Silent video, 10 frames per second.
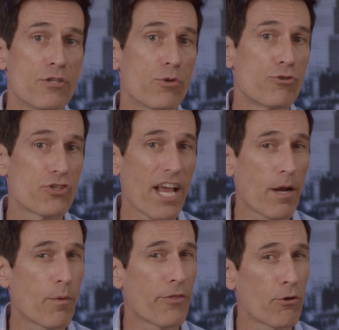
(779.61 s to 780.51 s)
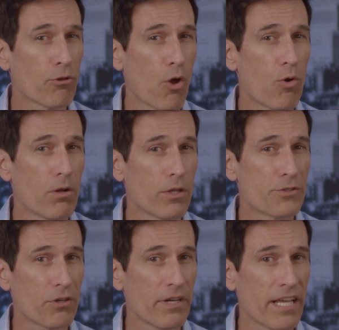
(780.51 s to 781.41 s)
So check with your local
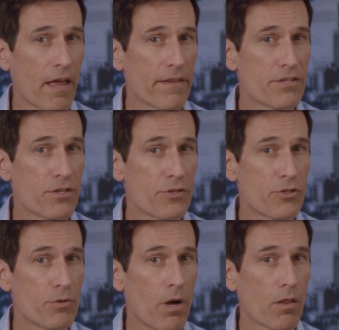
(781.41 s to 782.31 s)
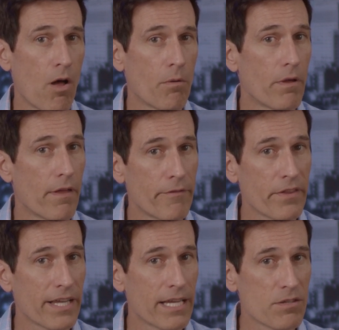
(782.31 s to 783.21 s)
attorney on this issue along with
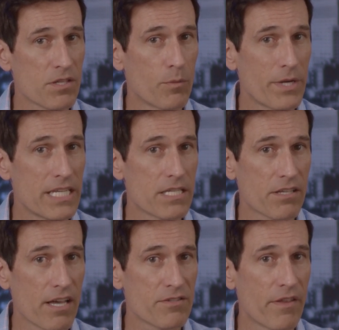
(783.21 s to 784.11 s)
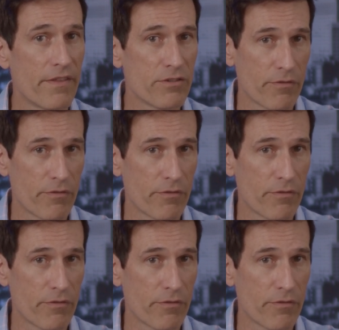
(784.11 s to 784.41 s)
everything else that we discussed in this